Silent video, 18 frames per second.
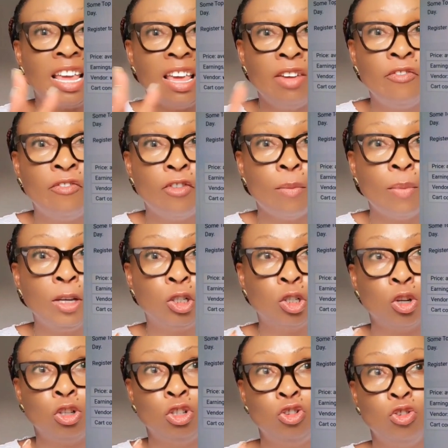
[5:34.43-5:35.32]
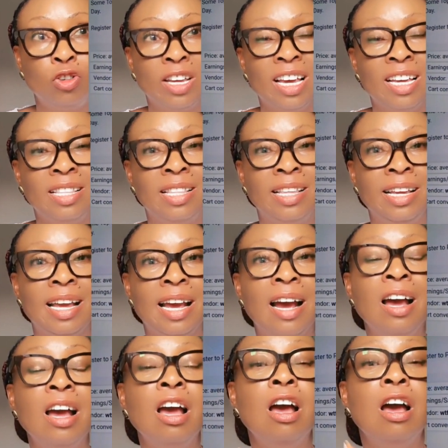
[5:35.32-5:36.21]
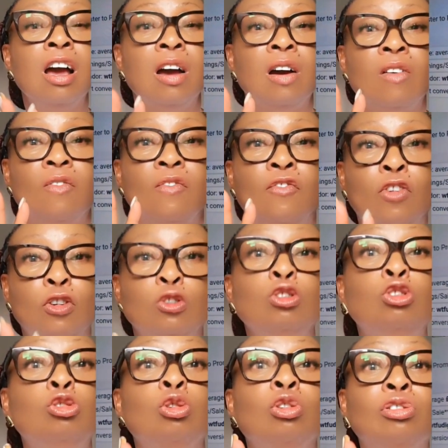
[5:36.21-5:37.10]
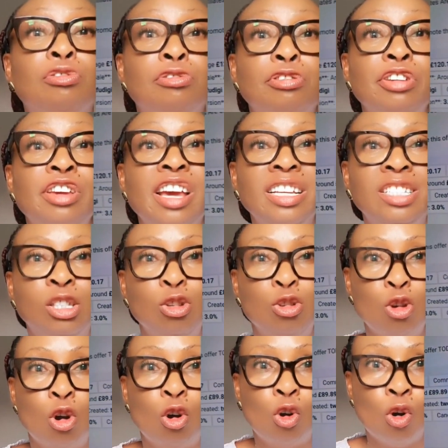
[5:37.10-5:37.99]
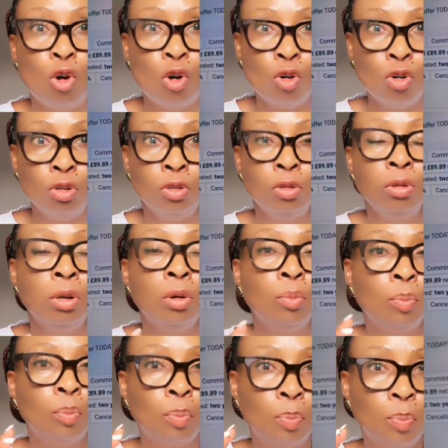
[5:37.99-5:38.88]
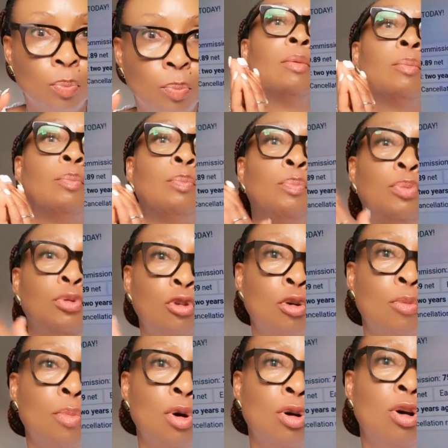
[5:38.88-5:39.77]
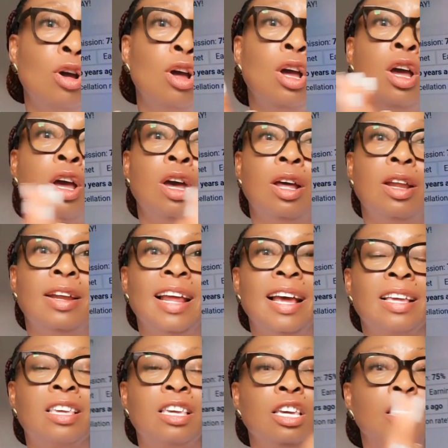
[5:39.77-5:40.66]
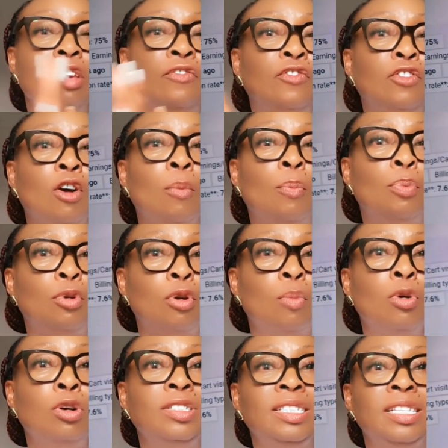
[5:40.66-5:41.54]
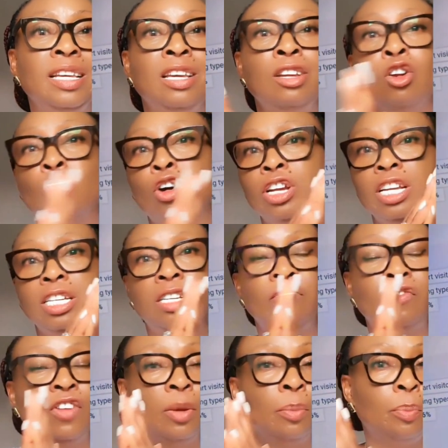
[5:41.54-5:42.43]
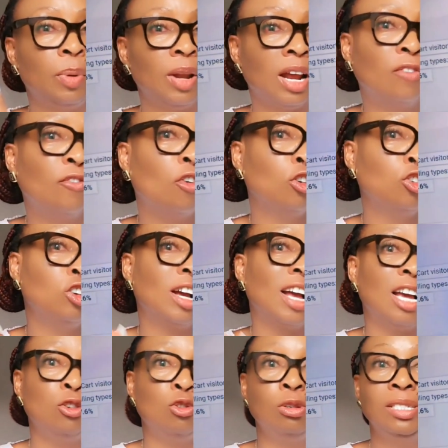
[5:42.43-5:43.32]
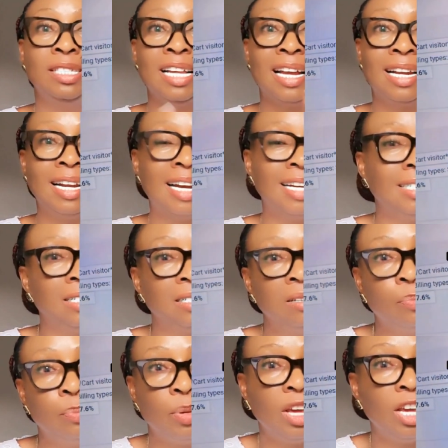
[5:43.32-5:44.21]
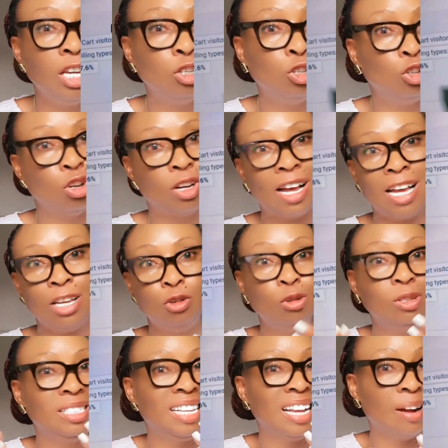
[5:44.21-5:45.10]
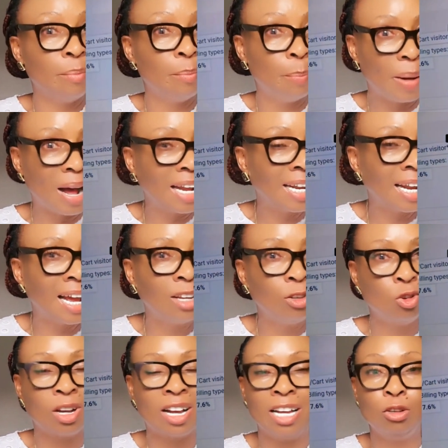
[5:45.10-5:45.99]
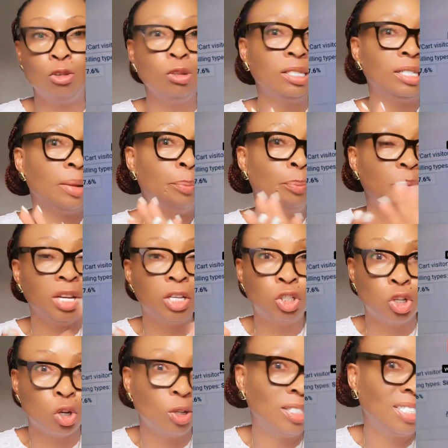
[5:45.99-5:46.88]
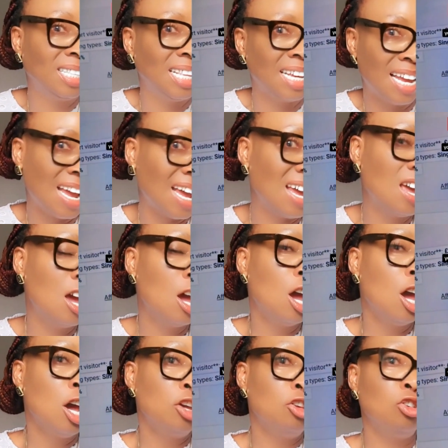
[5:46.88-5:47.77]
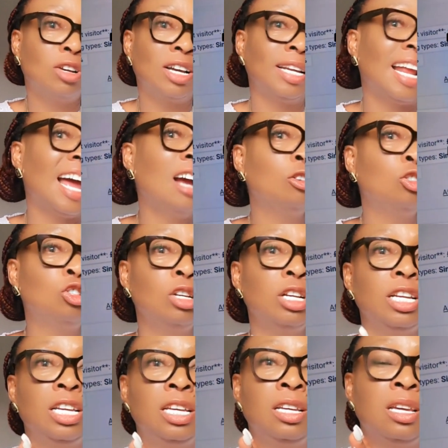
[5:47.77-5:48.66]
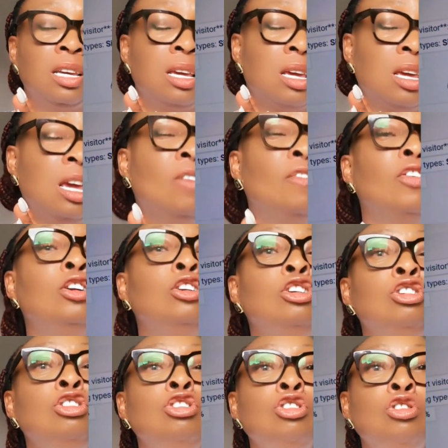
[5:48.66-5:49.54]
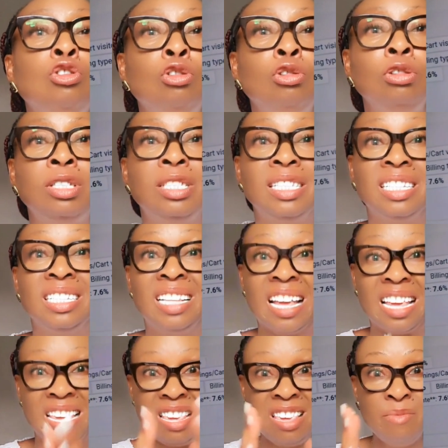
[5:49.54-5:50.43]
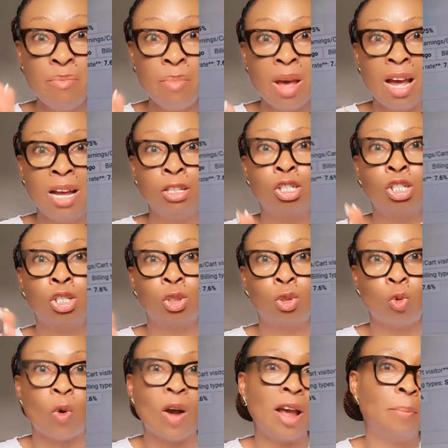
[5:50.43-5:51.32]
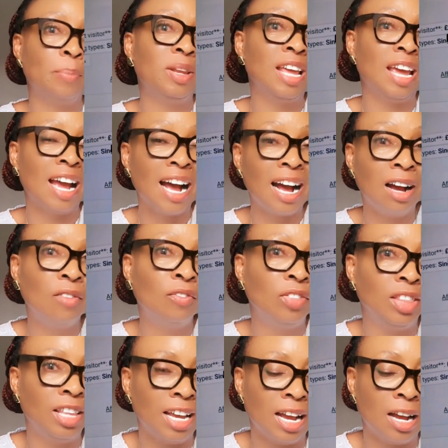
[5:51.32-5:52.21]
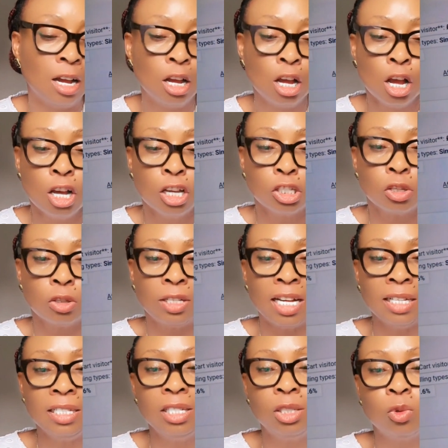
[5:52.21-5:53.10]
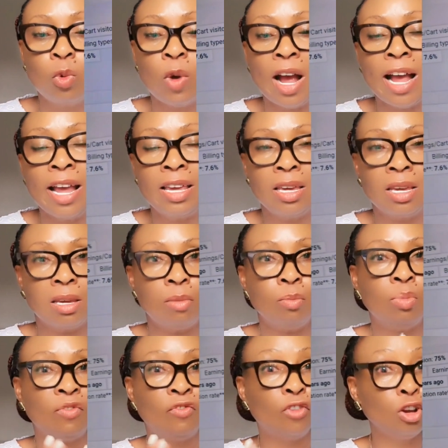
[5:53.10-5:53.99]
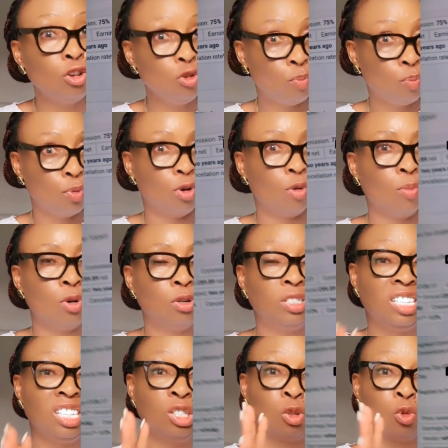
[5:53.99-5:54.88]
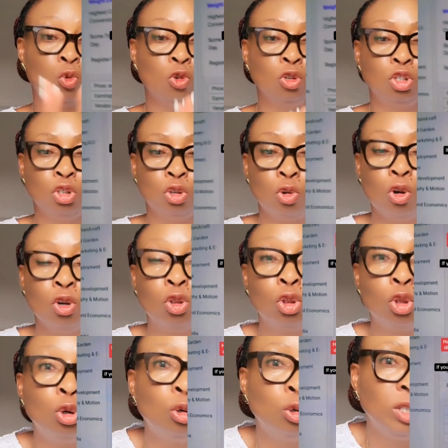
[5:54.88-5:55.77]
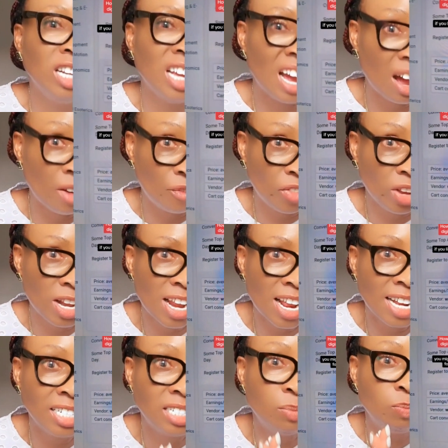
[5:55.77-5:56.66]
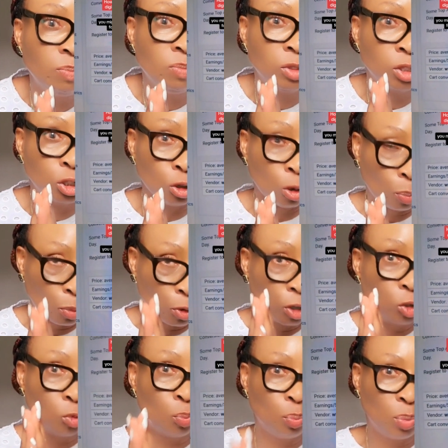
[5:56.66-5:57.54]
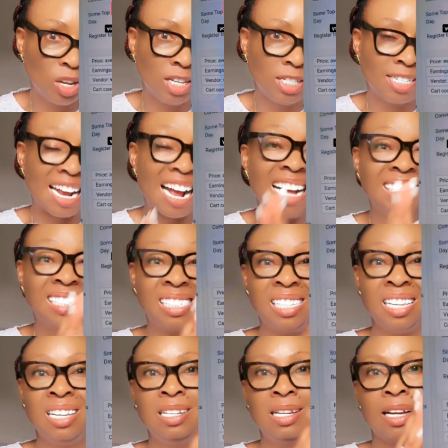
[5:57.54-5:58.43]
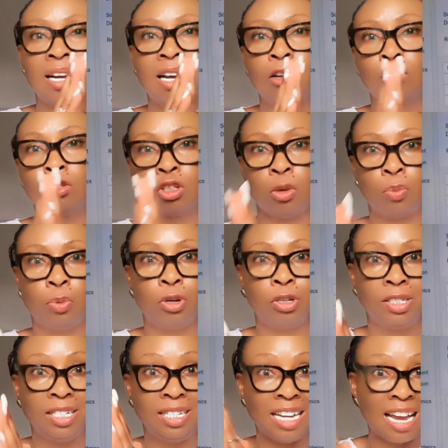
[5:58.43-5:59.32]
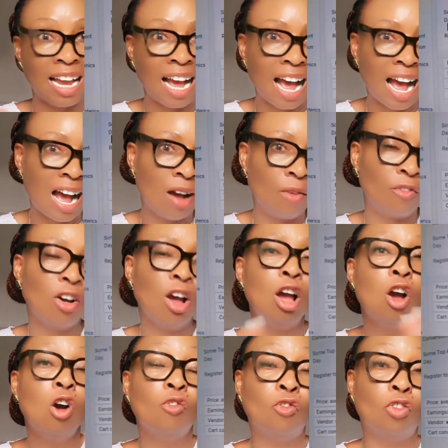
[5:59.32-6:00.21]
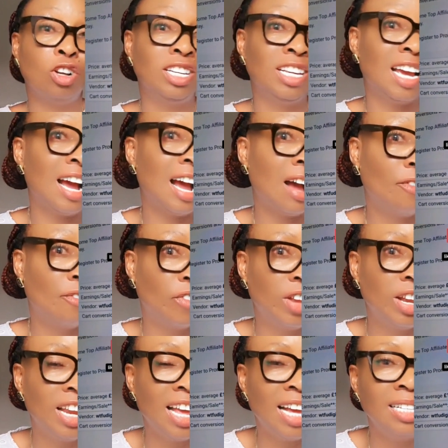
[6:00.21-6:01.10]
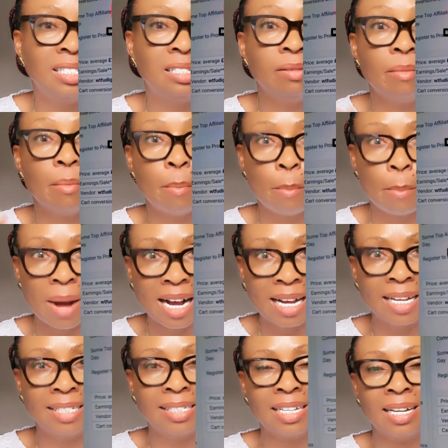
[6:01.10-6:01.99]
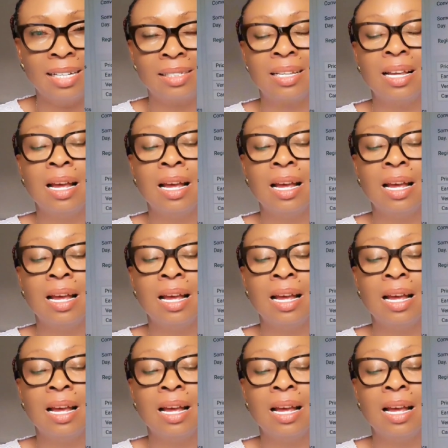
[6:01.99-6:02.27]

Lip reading: information you get there for you to create your own promo. Like if you're promoting on a different platform, you can use their landing page, you can use their banner, you can use the pictures there. You can actually even use the email swipe they have there. So that is why before you promote, it's good you go through the affiliate support page and see the kind of support they have for their affiliate marketers.